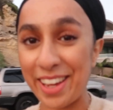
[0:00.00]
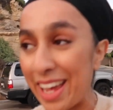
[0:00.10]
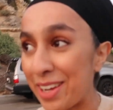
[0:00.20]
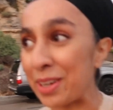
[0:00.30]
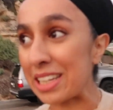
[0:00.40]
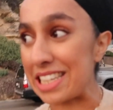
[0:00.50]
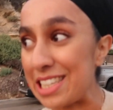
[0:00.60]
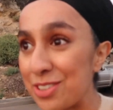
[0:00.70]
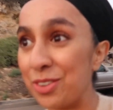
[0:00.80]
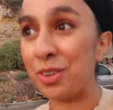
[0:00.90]
Okay, quick
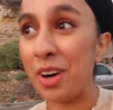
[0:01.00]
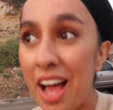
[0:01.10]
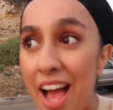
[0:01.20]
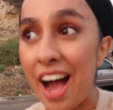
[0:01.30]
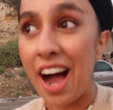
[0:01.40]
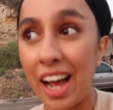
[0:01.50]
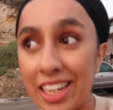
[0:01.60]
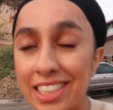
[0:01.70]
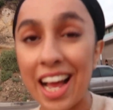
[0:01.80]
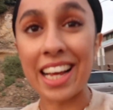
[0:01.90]
detour. I,
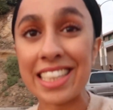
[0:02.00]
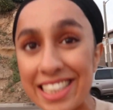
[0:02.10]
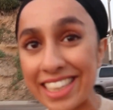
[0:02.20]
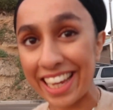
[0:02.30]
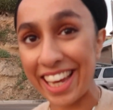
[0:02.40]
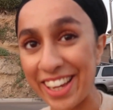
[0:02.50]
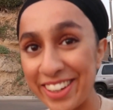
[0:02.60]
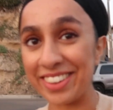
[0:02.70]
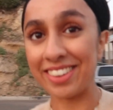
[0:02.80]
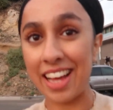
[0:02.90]
I can see a
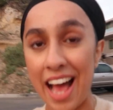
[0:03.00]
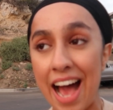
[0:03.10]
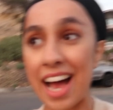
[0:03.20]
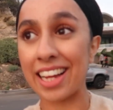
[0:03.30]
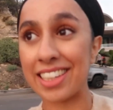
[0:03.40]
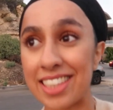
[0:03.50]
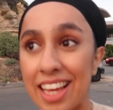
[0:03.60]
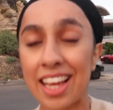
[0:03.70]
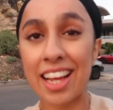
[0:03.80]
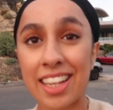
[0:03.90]
hill and
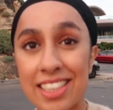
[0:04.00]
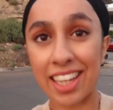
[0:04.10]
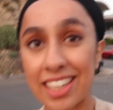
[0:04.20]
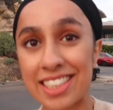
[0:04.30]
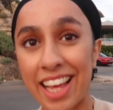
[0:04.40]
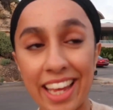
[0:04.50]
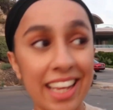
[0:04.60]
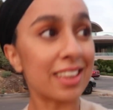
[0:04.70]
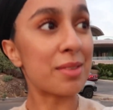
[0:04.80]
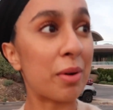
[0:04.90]
the sun
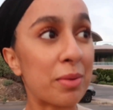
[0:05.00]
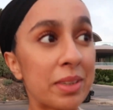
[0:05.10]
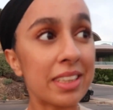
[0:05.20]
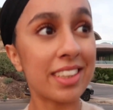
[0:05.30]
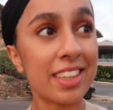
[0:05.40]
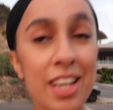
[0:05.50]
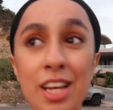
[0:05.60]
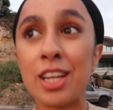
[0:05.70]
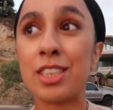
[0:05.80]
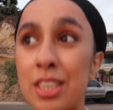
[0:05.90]
setting at the moment.
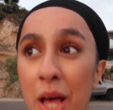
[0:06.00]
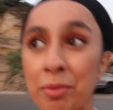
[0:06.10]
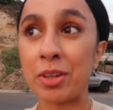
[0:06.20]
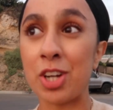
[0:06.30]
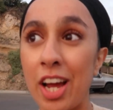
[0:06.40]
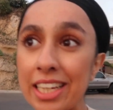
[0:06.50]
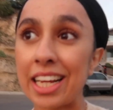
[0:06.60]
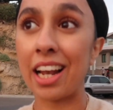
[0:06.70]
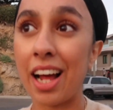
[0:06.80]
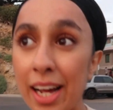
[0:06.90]
So I'm gonna try and
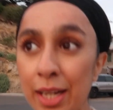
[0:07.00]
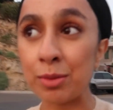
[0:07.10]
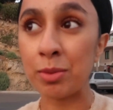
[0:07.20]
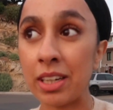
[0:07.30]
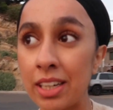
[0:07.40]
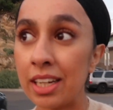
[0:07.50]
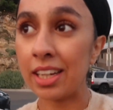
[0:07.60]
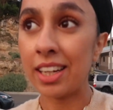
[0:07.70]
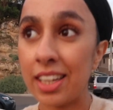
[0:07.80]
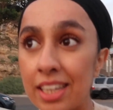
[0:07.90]
climb
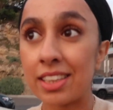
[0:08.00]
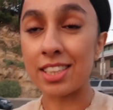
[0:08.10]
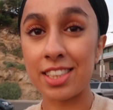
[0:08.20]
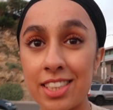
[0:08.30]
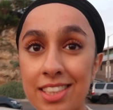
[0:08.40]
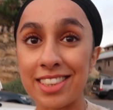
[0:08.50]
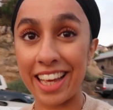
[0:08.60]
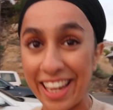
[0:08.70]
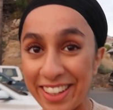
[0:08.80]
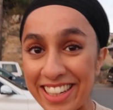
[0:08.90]
this the
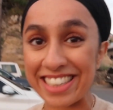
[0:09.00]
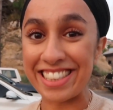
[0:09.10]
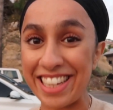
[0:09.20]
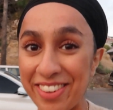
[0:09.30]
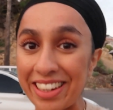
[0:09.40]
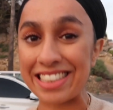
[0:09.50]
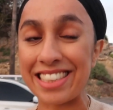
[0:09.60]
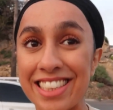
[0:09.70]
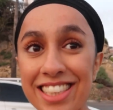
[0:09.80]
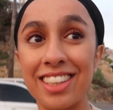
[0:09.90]
hill and see if I can
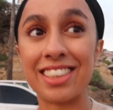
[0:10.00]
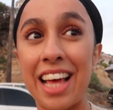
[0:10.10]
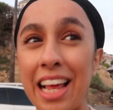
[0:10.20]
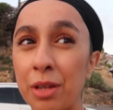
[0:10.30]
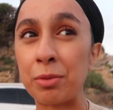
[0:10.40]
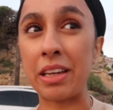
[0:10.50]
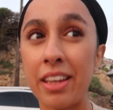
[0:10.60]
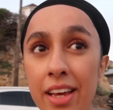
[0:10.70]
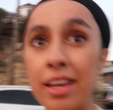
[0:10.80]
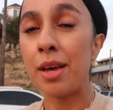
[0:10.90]
see the sunset a little bit
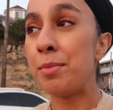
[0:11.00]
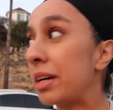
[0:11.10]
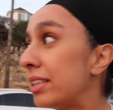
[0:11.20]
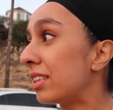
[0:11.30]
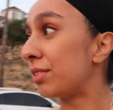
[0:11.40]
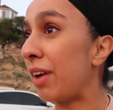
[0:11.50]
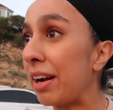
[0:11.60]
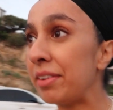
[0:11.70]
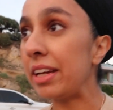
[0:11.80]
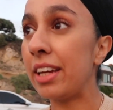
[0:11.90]
because it's
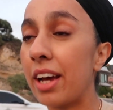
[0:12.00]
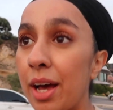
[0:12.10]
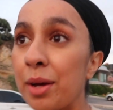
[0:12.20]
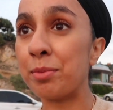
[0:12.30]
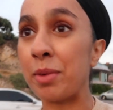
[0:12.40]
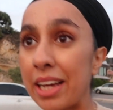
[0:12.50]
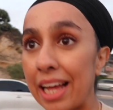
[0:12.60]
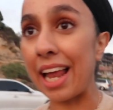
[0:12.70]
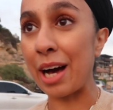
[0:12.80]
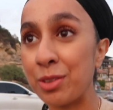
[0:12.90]
very um,
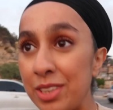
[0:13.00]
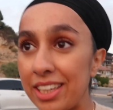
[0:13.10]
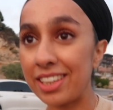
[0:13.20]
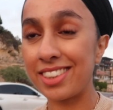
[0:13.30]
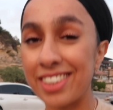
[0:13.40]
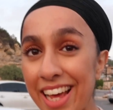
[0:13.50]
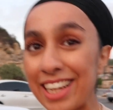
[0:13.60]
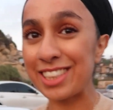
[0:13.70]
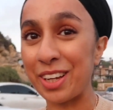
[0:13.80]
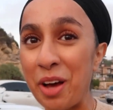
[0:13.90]
cloudy
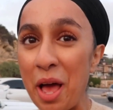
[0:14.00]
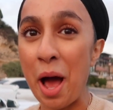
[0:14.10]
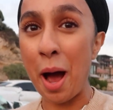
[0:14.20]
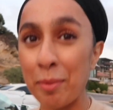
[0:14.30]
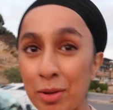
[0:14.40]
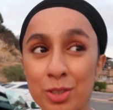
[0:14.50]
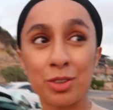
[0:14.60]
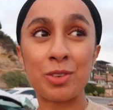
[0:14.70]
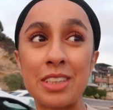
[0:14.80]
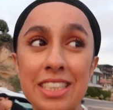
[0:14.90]
today so I'm not sure
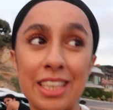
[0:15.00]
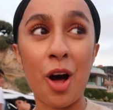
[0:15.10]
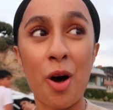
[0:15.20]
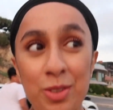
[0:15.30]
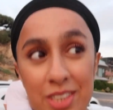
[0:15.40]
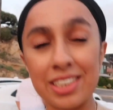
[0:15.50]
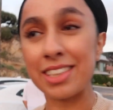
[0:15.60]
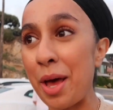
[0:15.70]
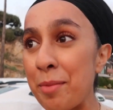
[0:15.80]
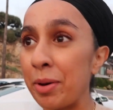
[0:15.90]
if we're going to see the whole
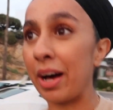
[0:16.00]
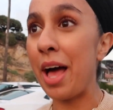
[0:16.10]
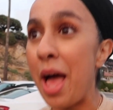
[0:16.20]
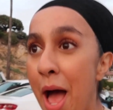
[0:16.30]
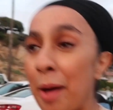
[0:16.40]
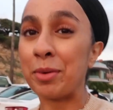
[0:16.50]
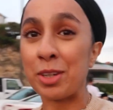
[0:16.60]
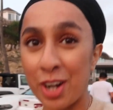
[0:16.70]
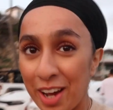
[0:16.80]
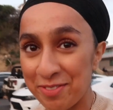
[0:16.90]
sunset but I'm going to
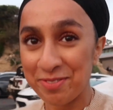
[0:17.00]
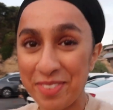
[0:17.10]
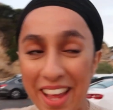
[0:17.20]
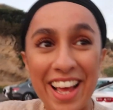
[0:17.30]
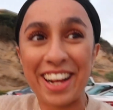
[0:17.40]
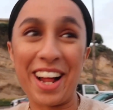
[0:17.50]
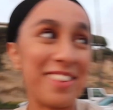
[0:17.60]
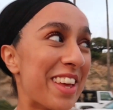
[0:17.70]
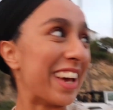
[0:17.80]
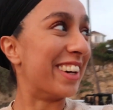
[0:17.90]
try and
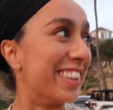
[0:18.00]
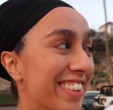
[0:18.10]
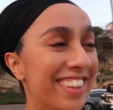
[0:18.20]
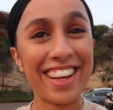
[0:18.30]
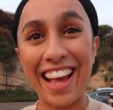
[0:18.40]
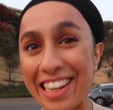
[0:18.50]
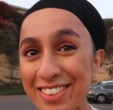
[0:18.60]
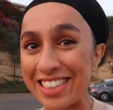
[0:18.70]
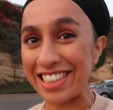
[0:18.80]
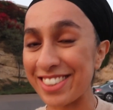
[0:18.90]
climb the hill. A
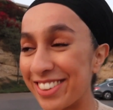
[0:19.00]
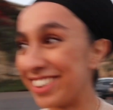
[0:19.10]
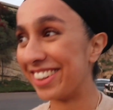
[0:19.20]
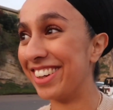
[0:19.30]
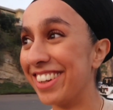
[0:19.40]
little detour.